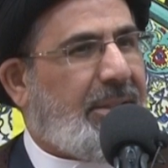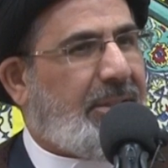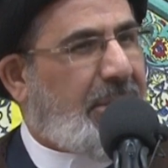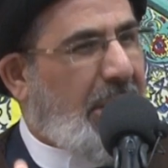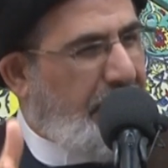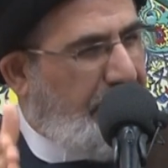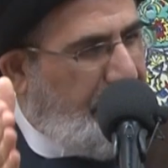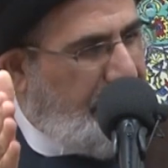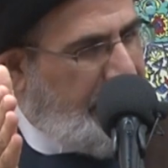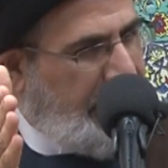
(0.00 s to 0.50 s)

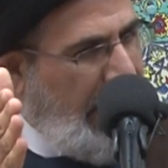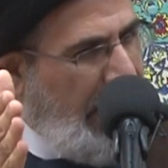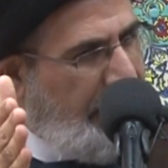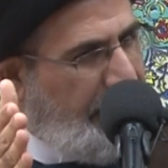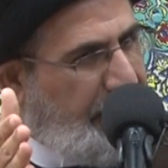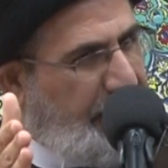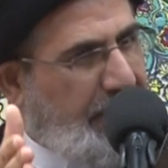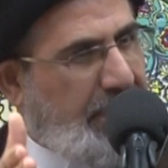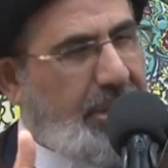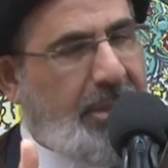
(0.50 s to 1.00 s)
def,
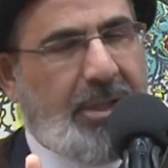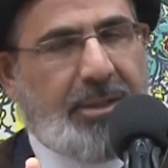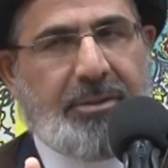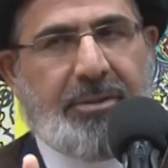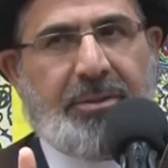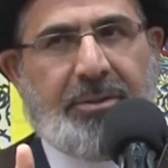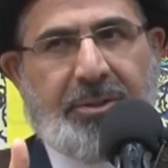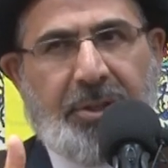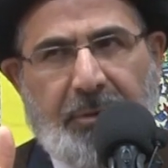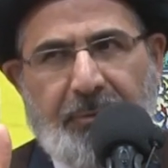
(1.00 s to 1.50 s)
def, uh,
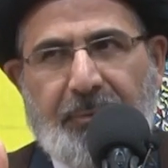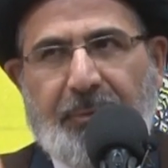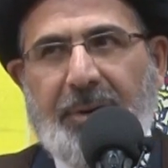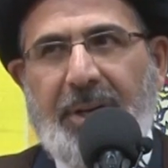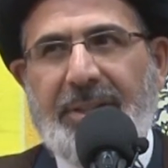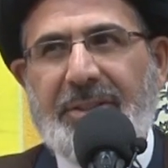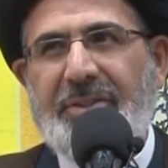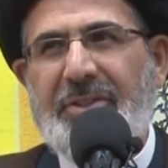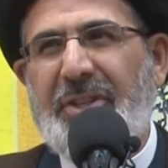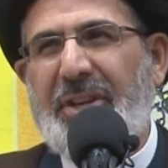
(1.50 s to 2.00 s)

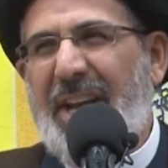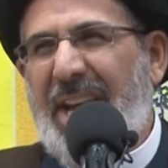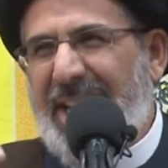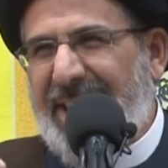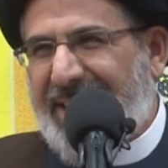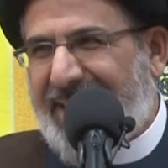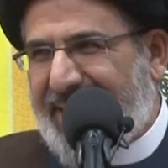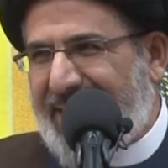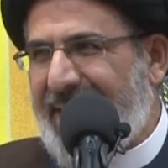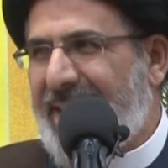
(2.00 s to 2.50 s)
different
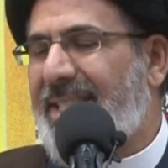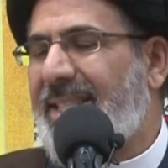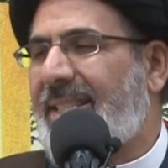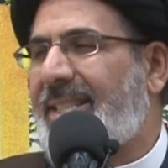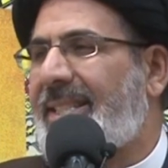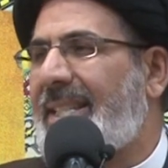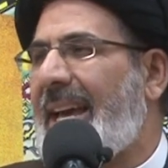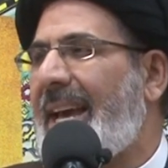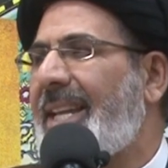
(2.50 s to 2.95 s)
races